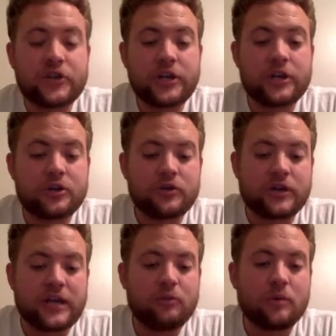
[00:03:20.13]
need to do the
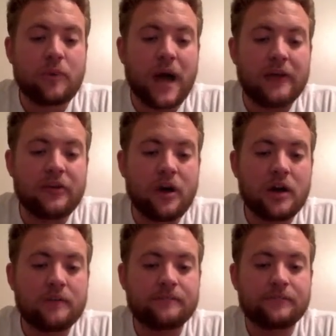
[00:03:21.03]
keyword
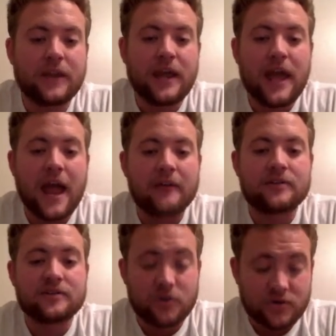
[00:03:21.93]
Python,
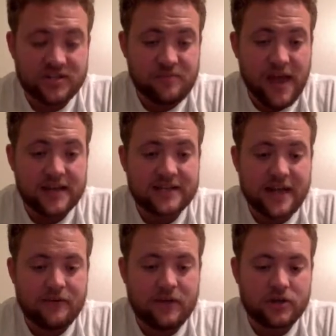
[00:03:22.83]
do a space,
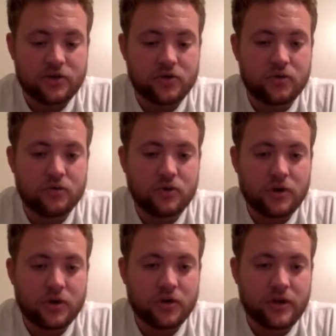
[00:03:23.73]
and then do
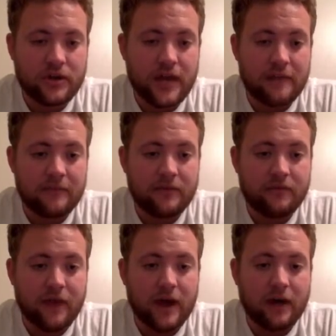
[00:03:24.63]
your, the name of your
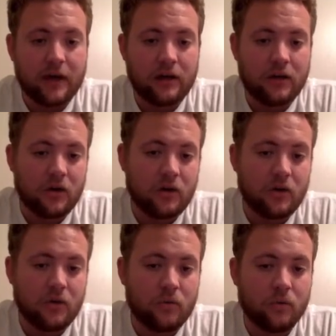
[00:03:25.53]
file,
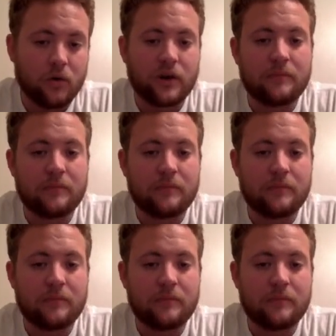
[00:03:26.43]
hello world.